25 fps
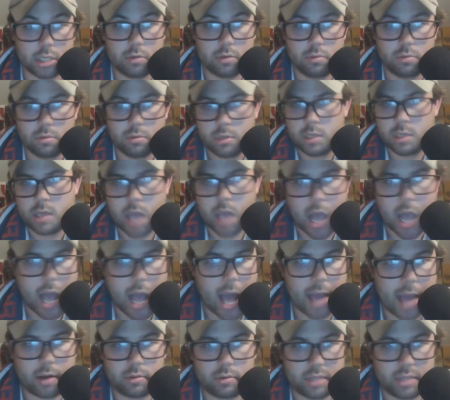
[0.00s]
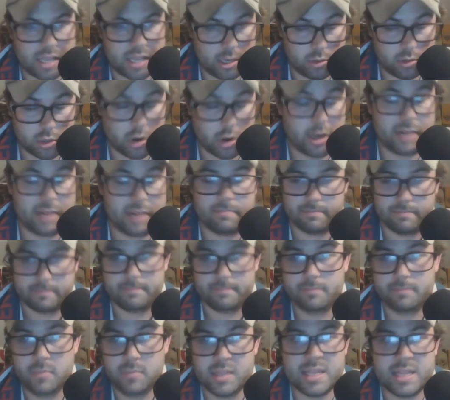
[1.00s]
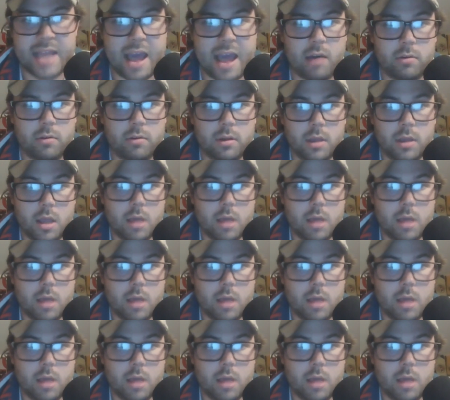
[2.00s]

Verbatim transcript: you, I don't think you turn it down.